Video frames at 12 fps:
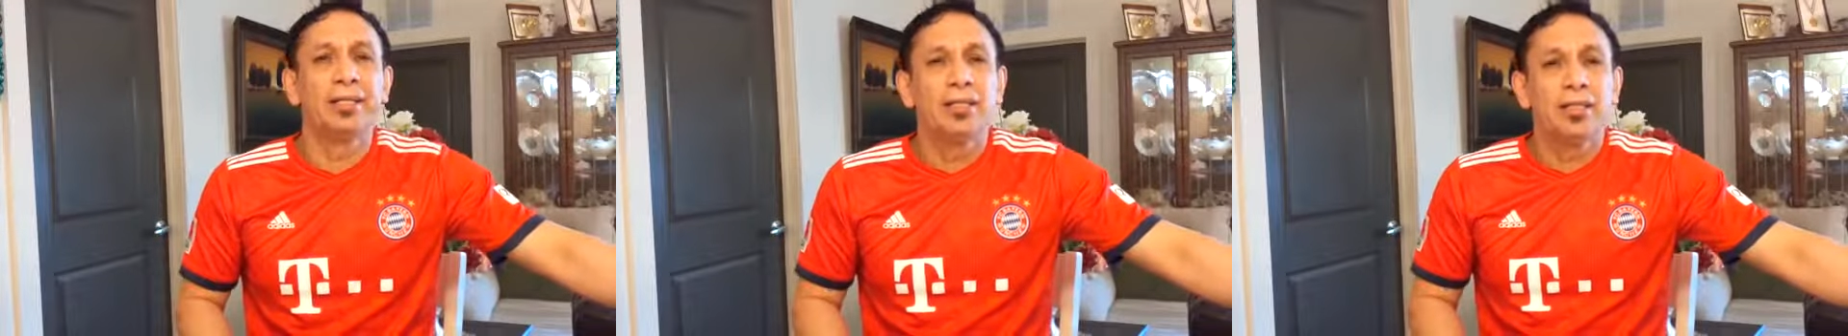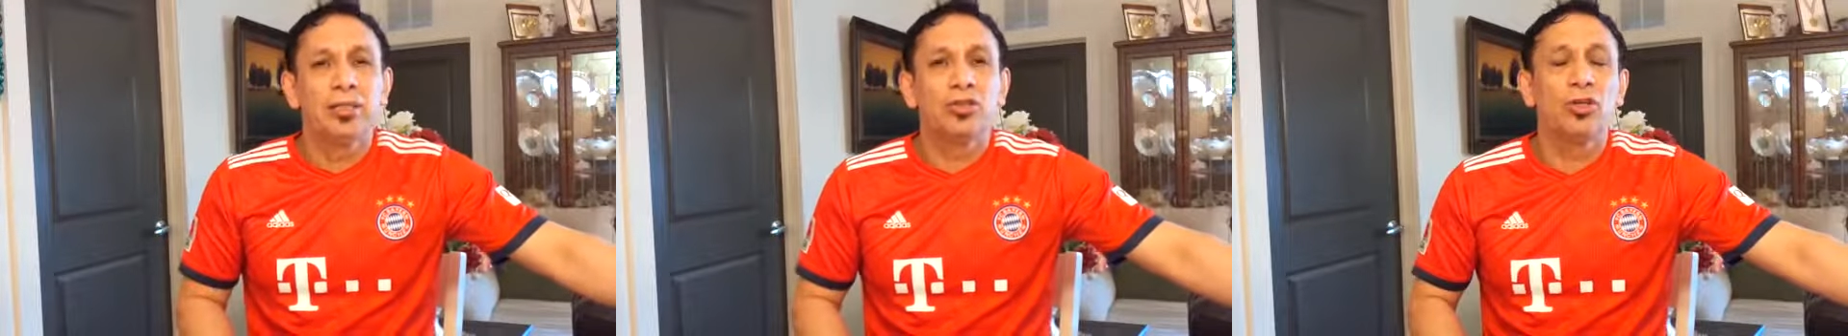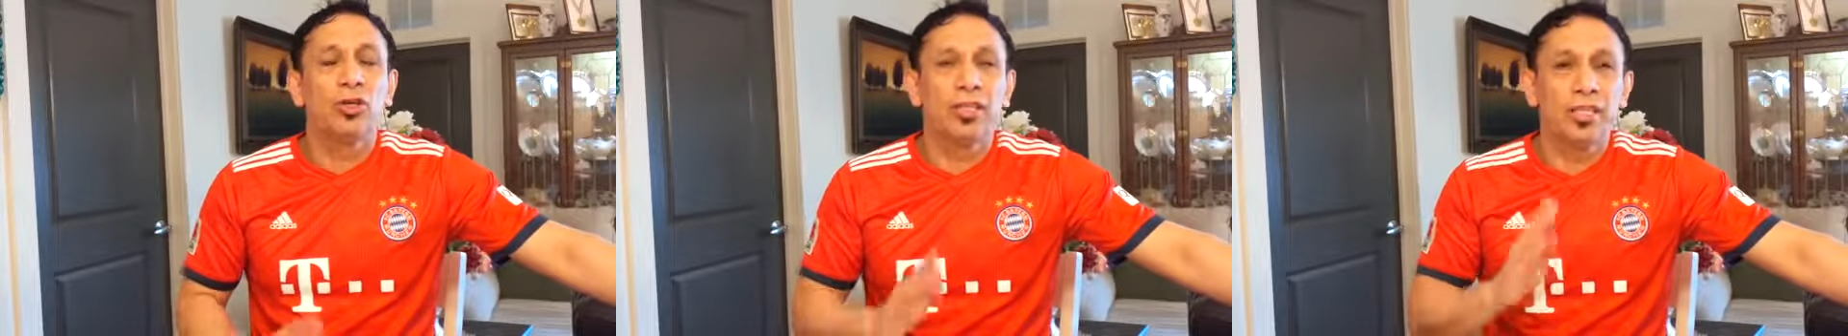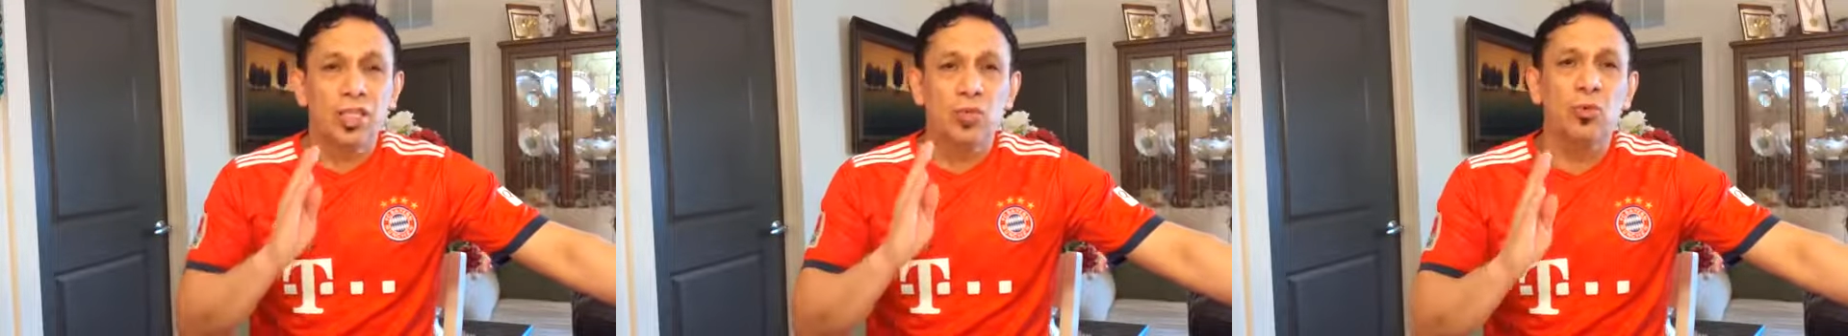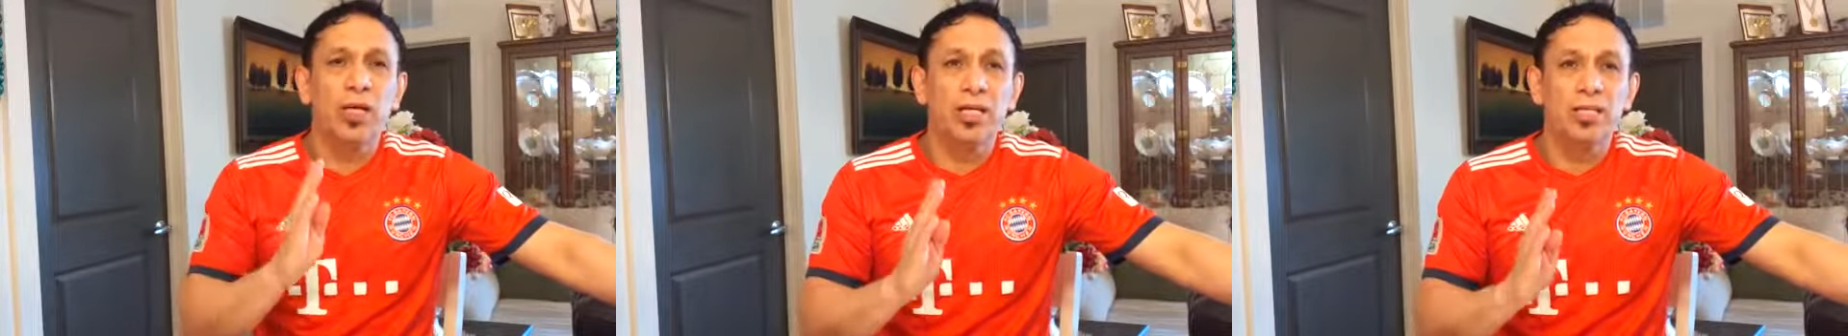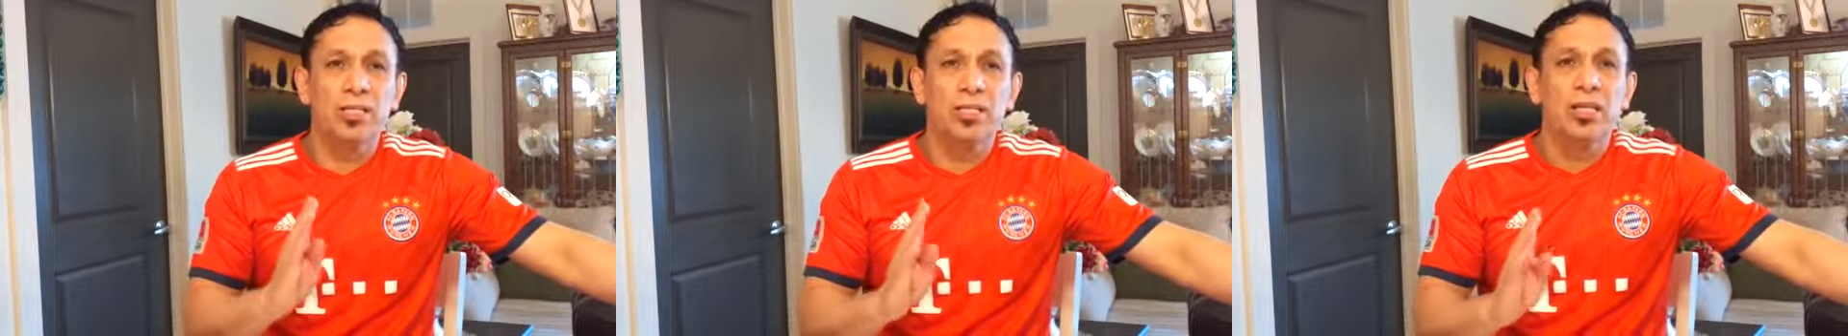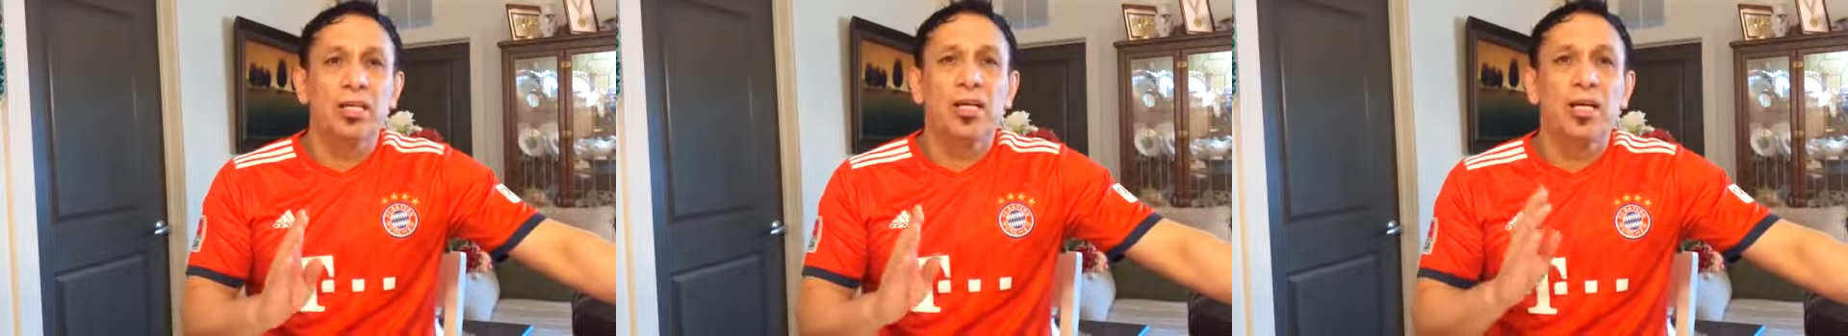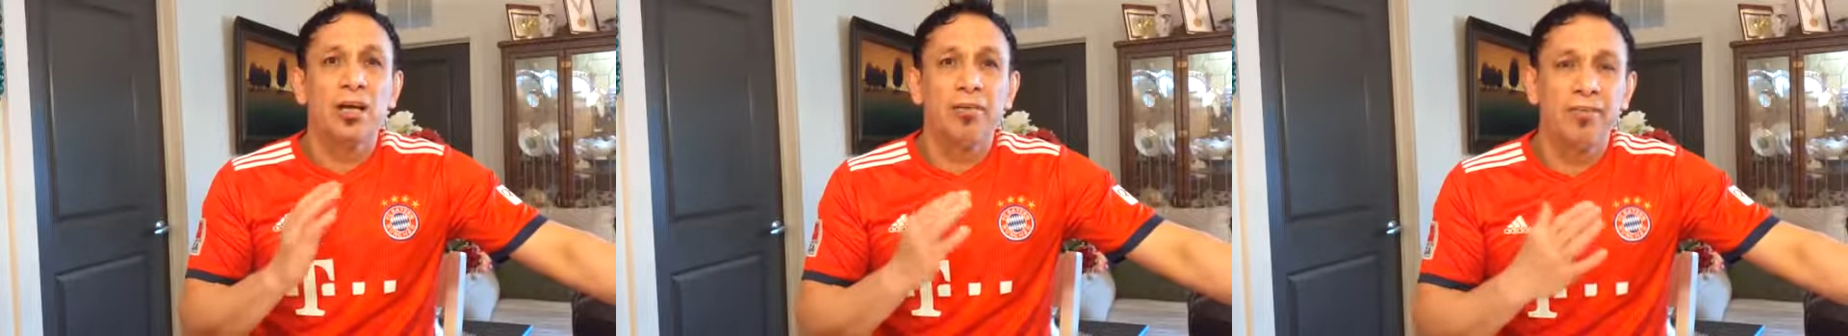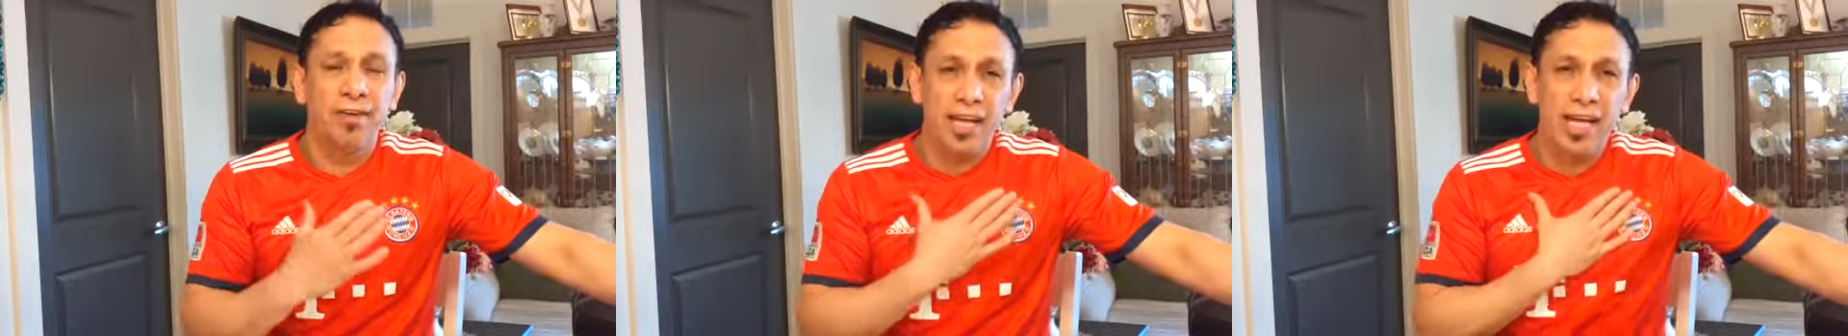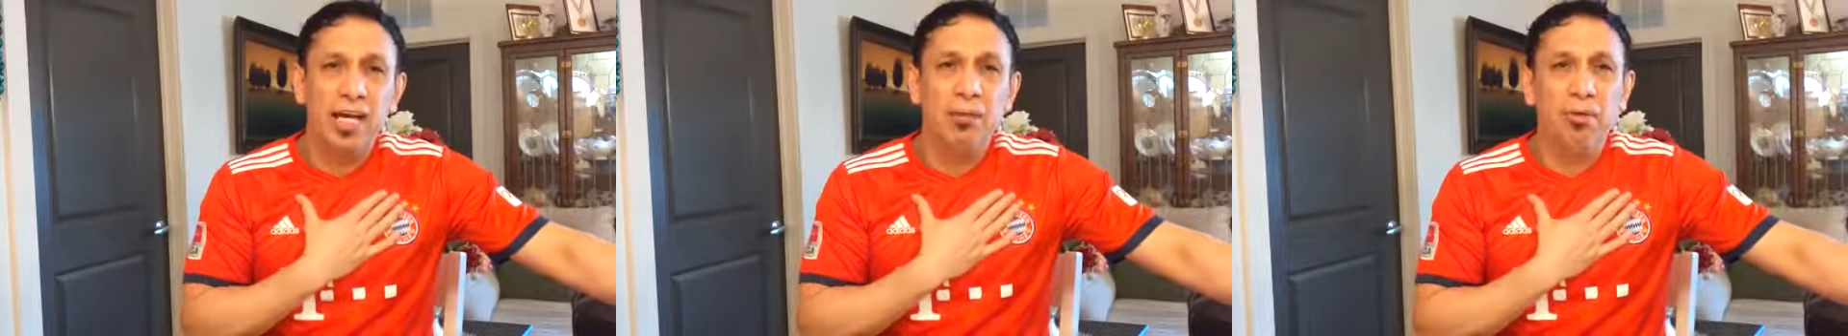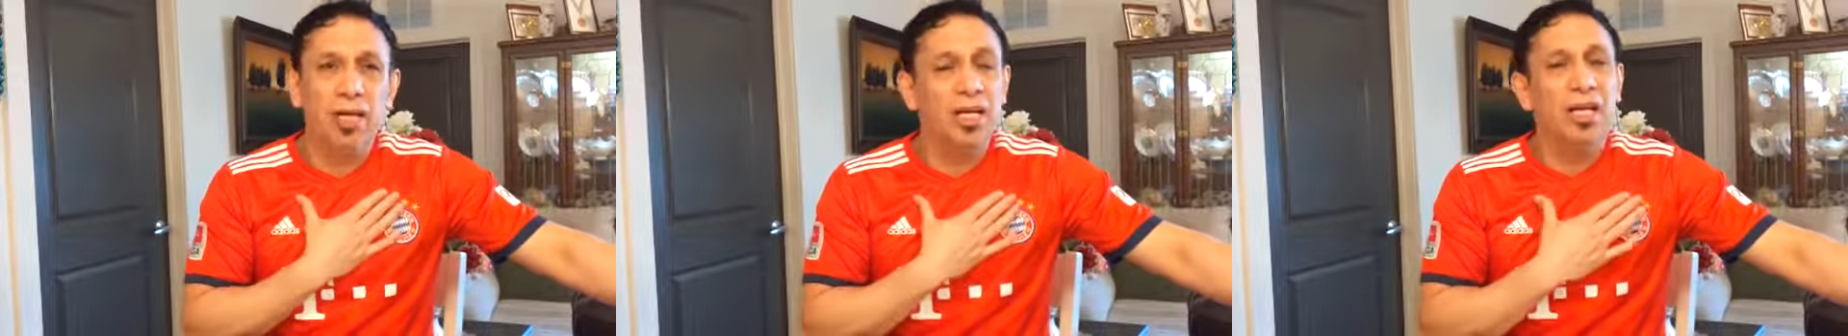So this way, if it get me,